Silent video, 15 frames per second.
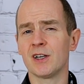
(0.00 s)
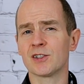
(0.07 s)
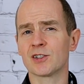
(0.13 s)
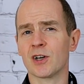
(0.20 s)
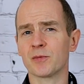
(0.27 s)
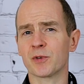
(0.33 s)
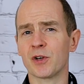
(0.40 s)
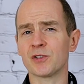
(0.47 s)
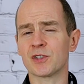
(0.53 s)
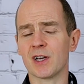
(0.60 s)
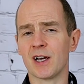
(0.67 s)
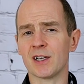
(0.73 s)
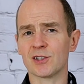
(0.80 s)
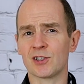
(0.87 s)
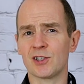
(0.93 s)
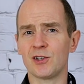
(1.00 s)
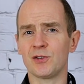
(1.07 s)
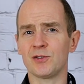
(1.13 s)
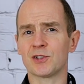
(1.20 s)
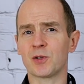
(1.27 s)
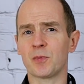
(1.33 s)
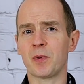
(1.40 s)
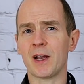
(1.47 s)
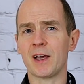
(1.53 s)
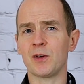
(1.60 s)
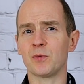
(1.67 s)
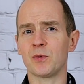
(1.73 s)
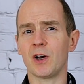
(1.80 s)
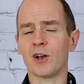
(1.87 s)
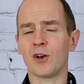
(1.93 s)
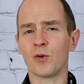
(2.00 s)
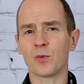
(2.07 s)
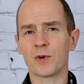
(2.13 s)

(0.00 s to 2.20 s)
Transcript: So I'm going to ask you to play along